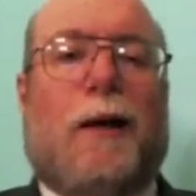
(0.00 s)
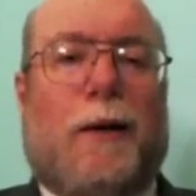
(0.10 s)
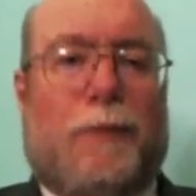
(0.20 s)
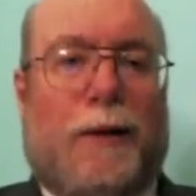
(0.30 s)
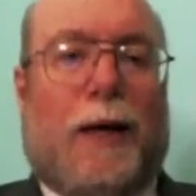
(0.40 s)

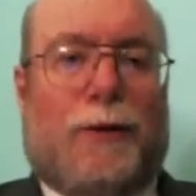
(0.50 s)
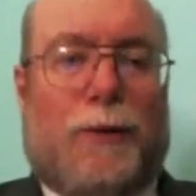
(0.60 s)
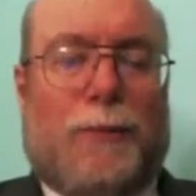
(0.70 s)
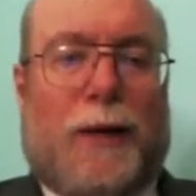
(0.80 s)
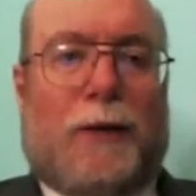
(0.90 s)
of
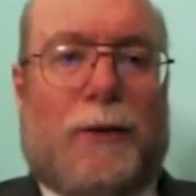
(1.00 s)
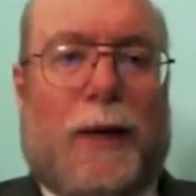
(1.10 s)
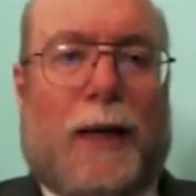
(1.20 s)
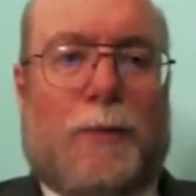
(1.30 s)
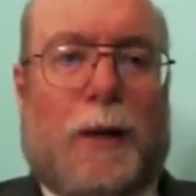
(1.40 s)
natural natural
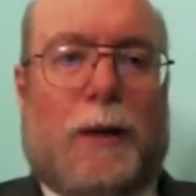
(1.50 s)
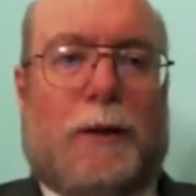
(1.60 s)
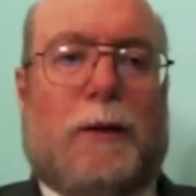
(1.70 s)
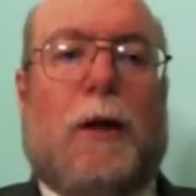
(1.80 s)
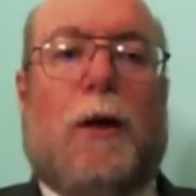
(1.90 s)
gas prices.